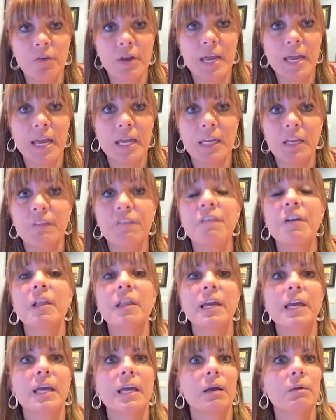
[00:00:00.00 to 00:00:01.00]
ahead. It felt
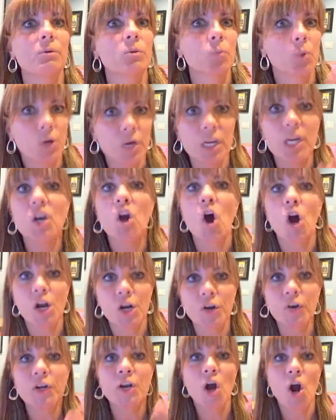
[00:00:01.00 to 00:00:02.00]
like I was working
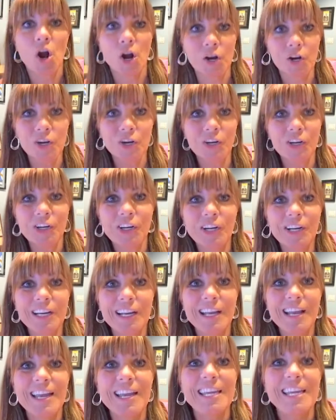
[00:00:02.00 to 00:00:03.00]
harder and harder,
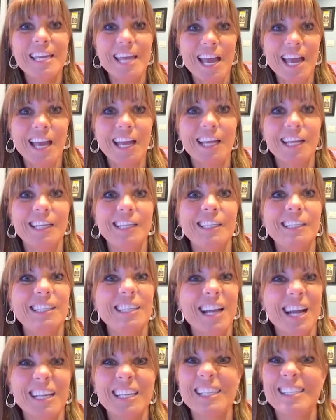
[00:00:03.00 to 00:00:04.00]
yet
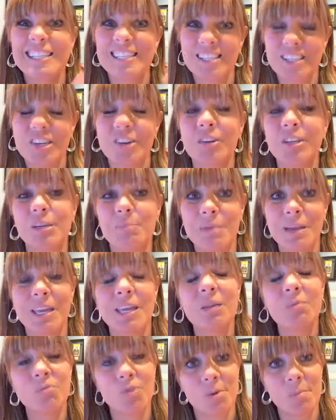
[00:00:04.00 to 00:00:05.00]
not necessarily
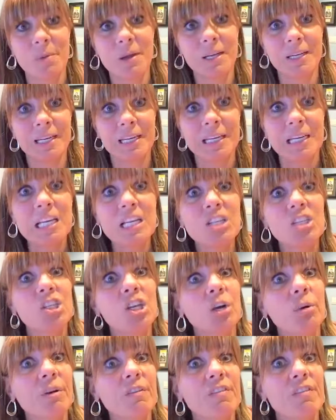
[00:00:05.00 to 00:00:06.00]
making more money.
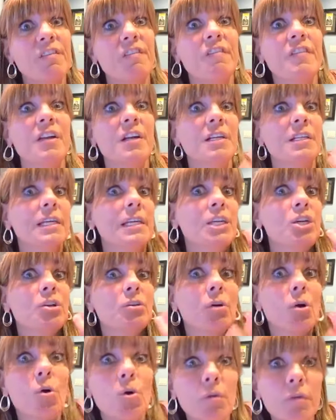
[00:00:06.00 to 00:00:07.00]
So if you feel like
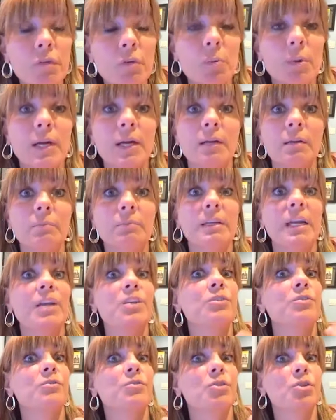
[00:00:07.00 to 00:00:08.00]
you're overwhelmed and
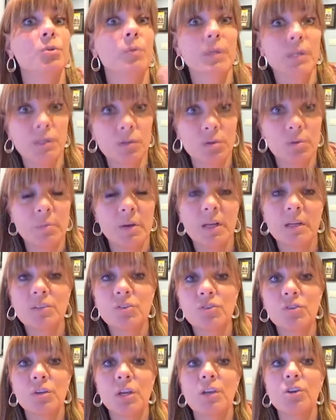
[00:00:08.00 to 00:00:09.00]
you're doing too
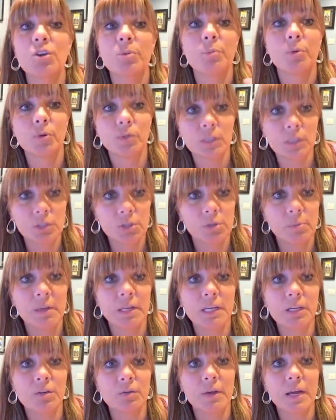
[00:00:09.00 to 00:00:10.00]
much and you're pulled in too
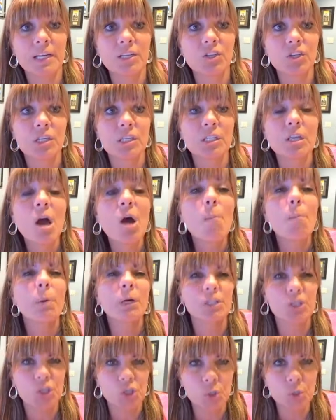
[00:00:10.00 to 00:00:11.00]
many directions,
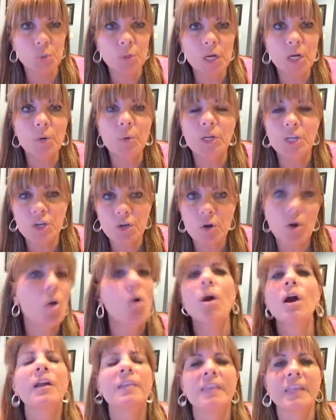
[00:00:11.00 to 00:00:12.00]
but you know in your
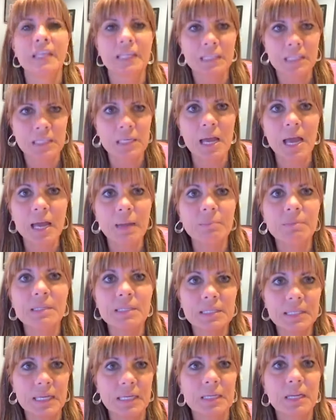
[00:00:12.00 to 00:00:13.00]
heart that it's time to
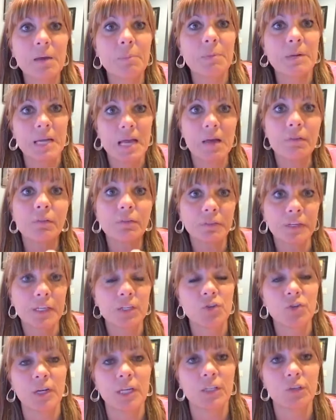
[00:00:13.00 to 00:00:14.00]
stand up and have a real
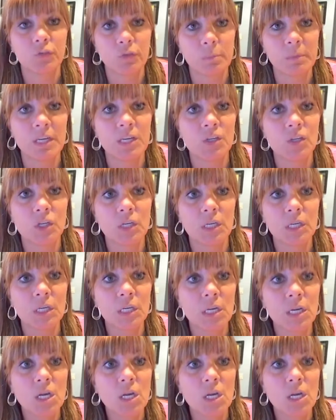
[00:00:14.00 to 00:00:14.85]
transformation,